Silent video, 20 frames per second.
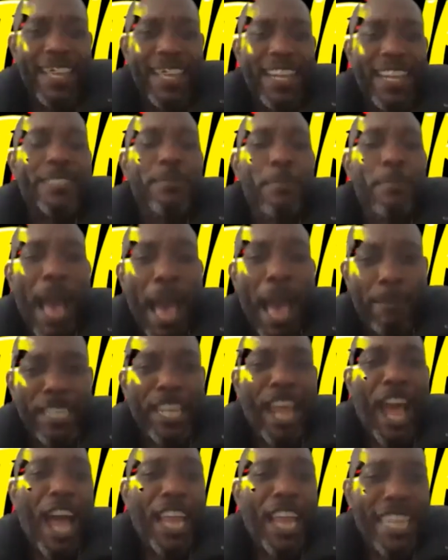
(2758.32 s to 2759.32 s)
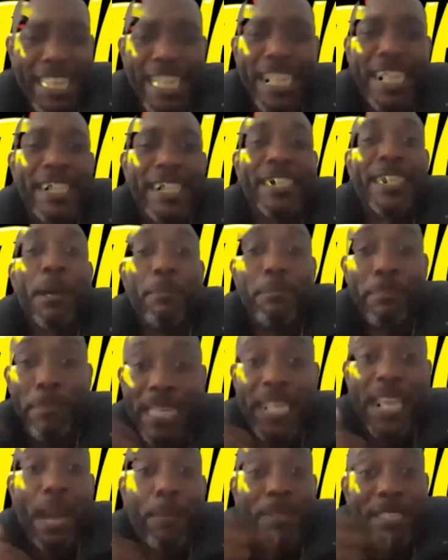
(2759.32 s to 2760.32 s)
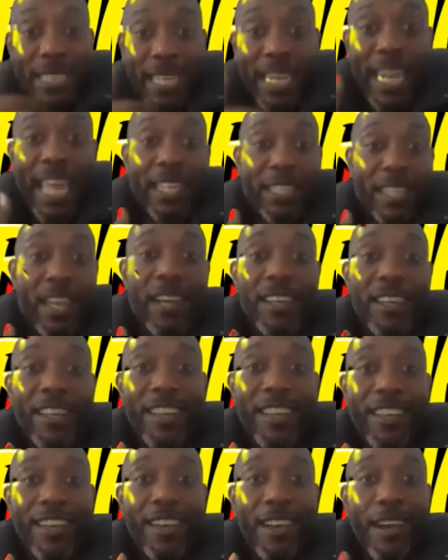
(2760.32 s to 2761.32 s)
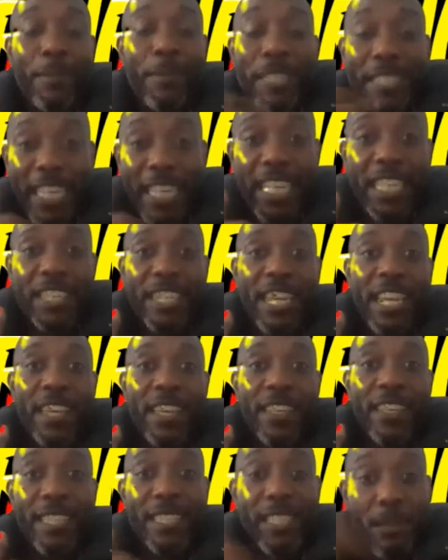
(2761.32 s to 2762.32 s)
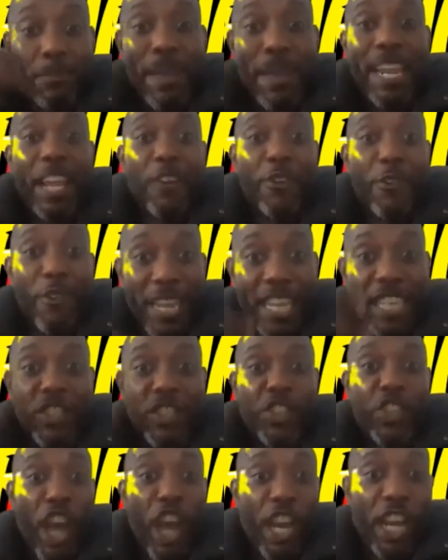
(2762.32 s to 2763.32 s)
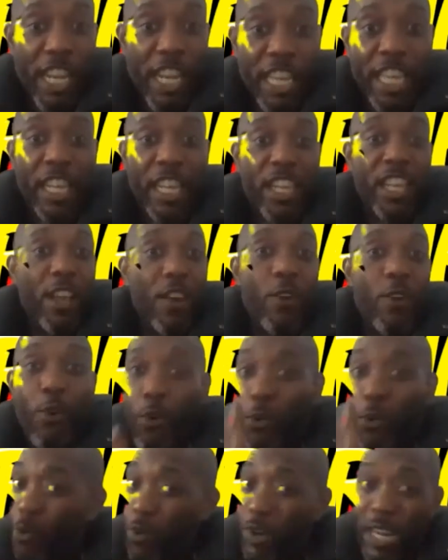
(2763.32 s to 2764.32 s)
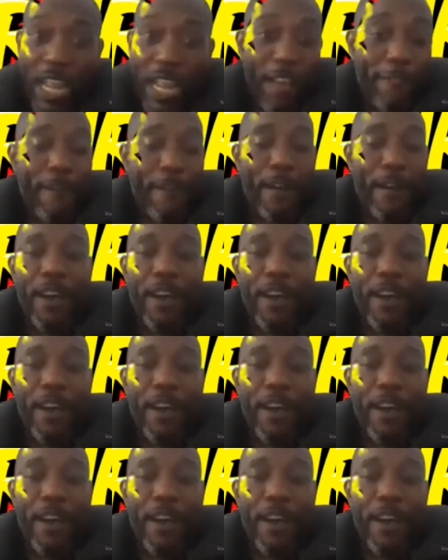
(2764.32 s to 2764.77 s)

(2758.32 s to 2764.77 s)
That's Muhammad Ali to me. I'm a selector. I'm a DJ. This is a man that created juggling, all of that for